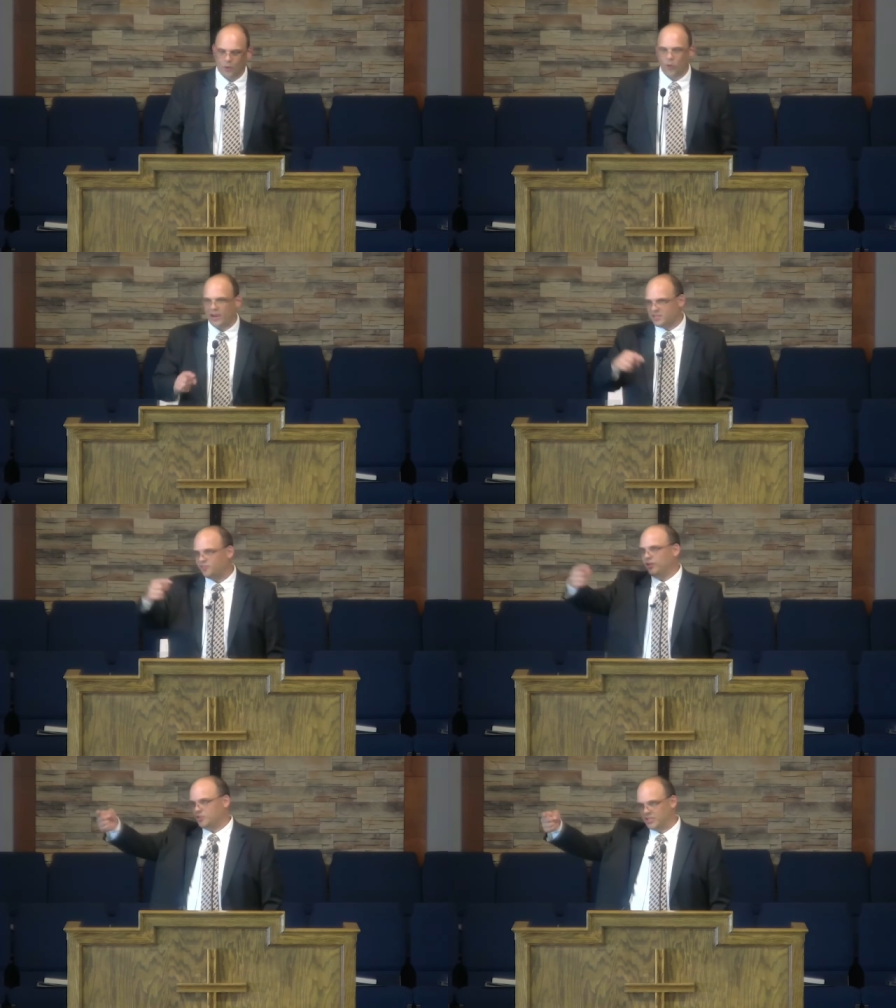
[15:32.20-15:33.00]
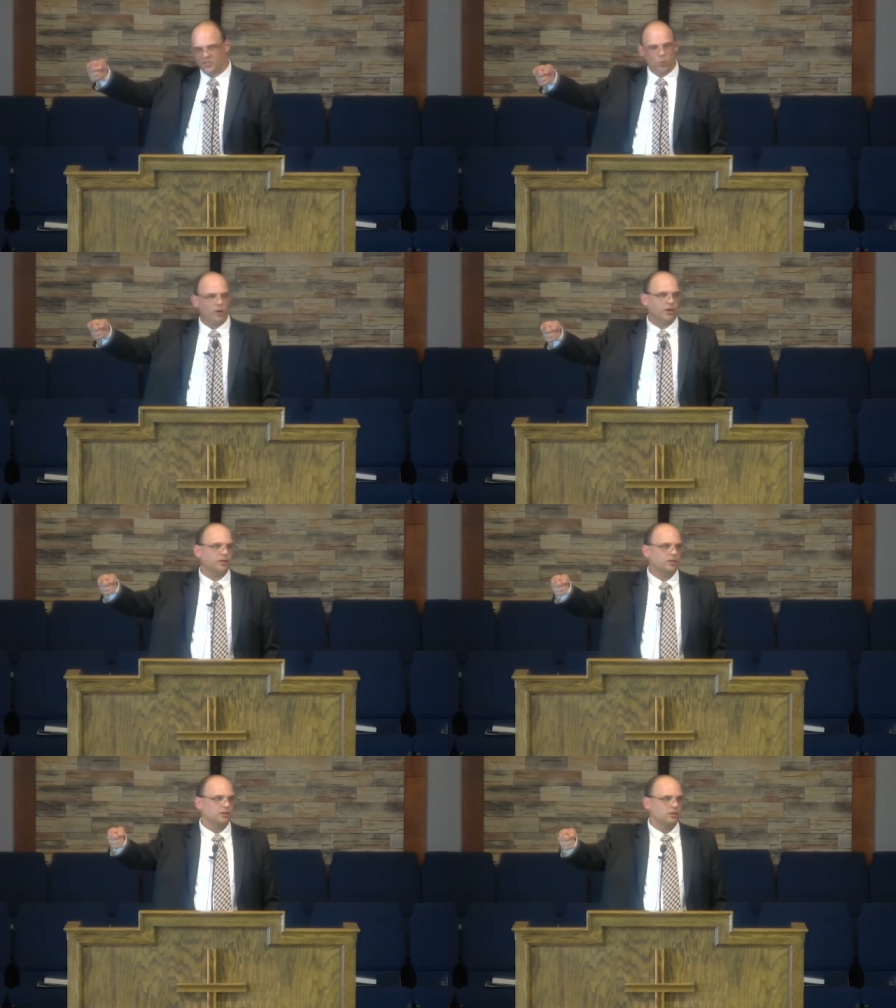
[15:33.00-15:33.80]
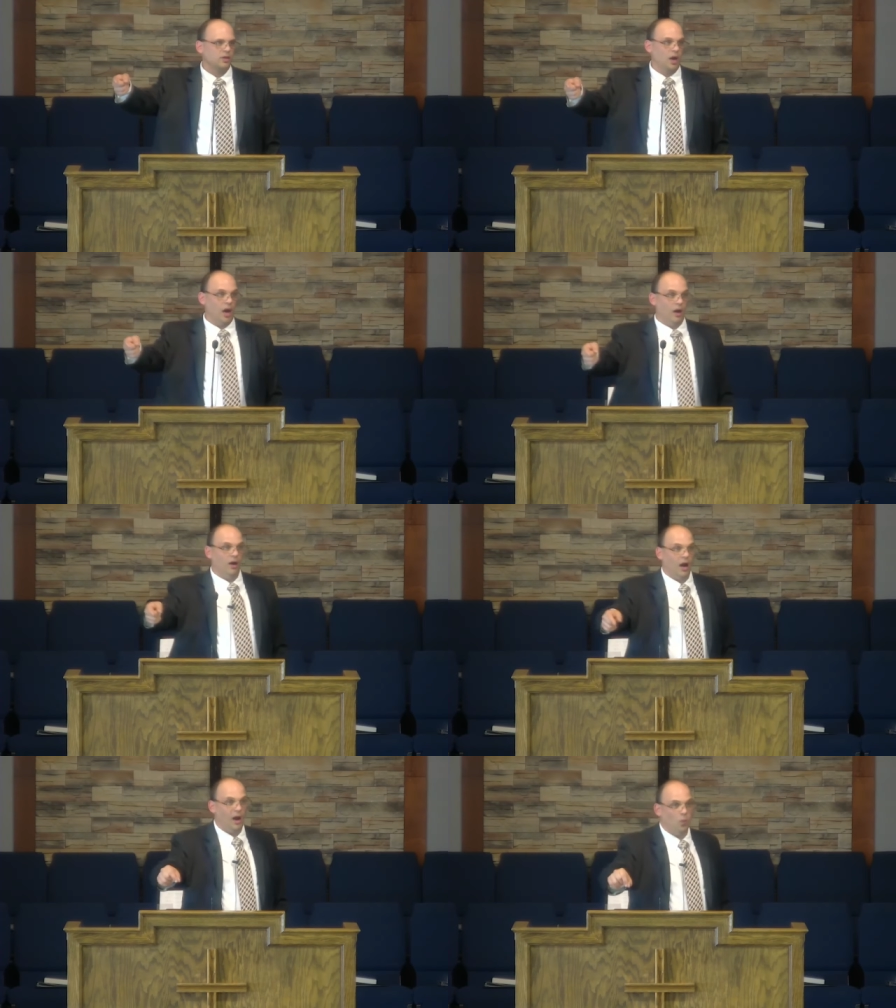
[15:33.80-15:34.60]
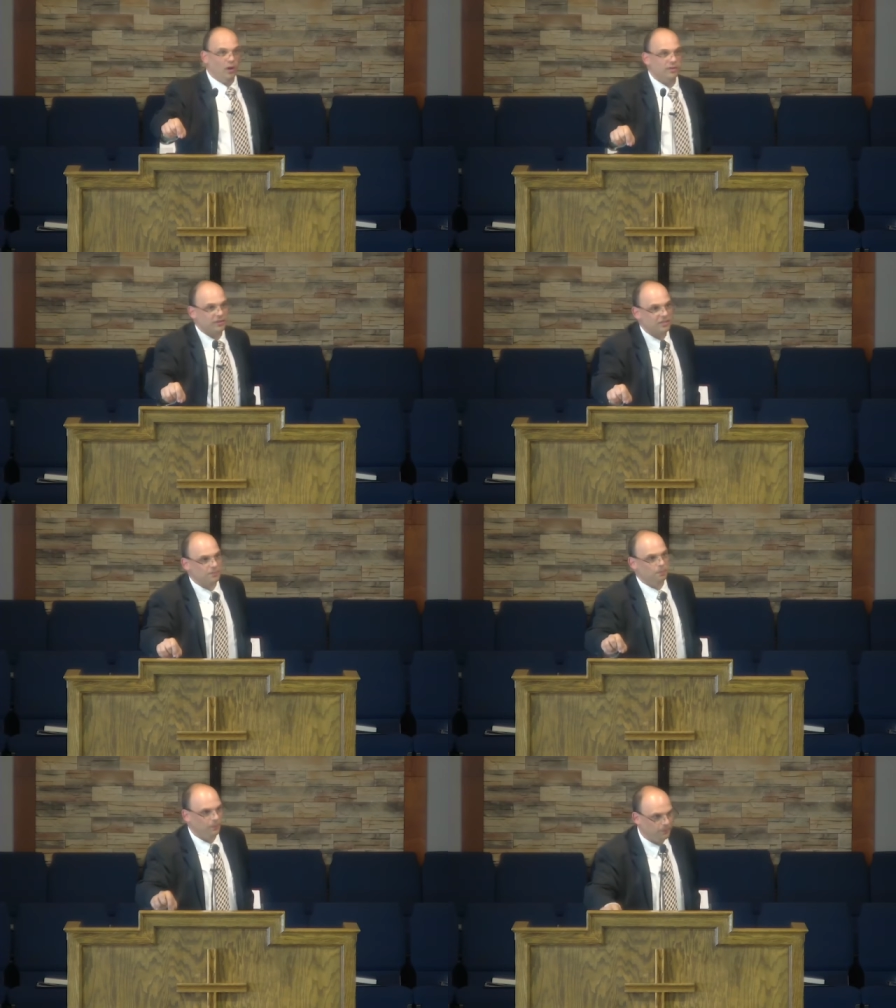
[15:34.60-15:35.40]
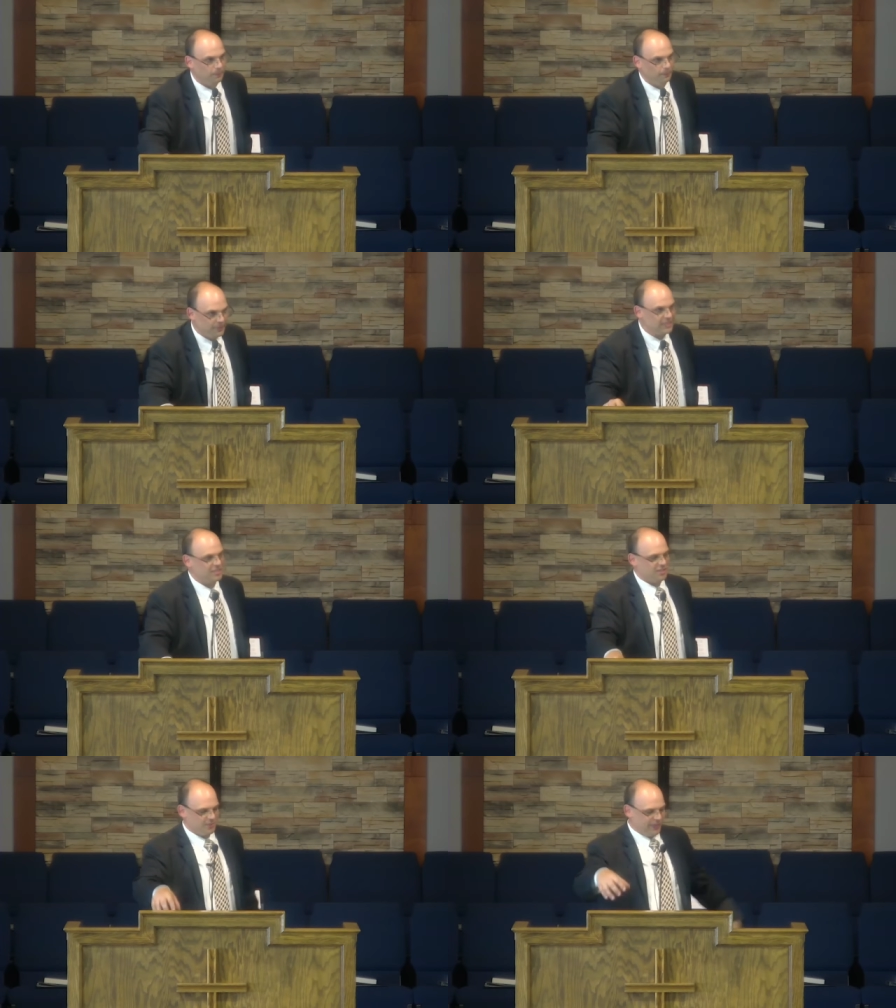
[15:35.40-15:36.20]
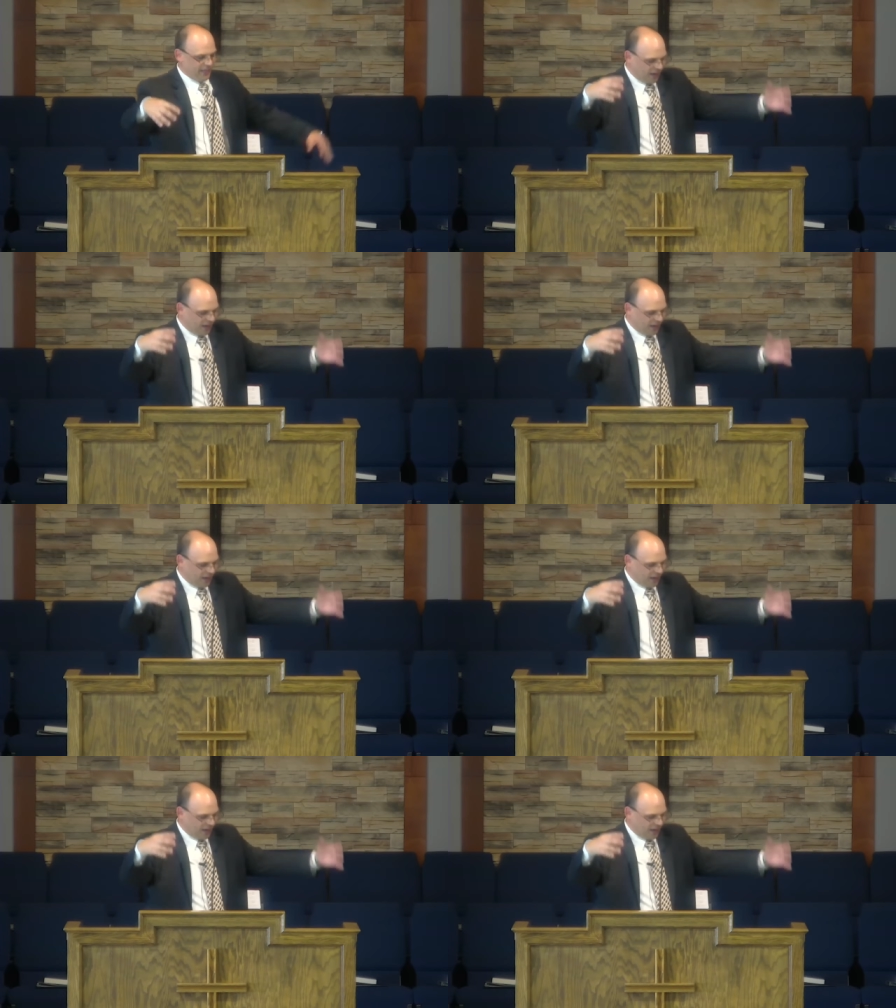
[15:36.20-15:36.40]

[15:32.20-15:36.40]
Christ finished his work. I want this business meeting.